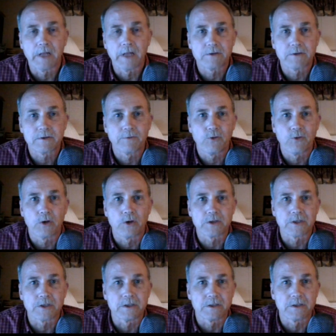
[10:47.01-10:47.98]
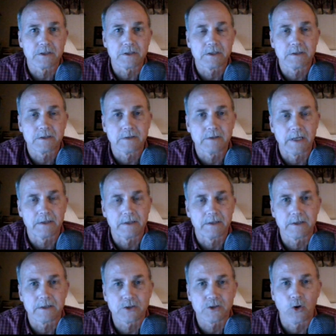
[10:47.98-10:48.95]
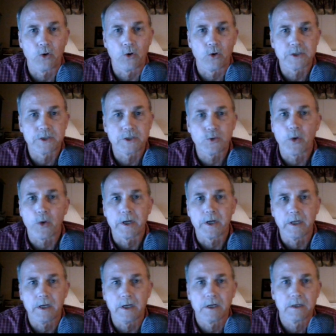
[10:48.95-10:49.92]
That of course is that a score is 20,